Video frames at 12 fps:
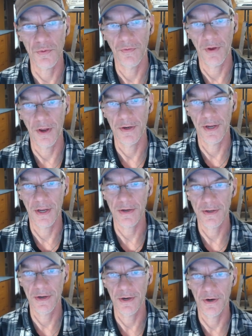We've got
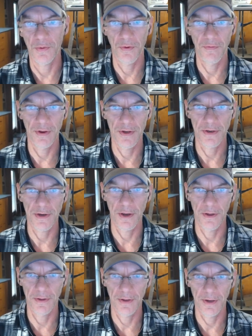Dex here. We've
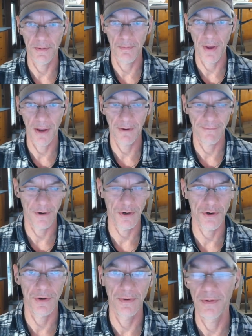installed the Mac
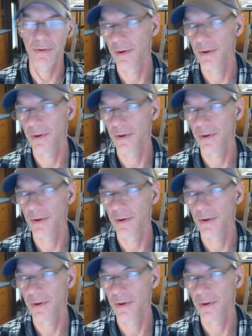version.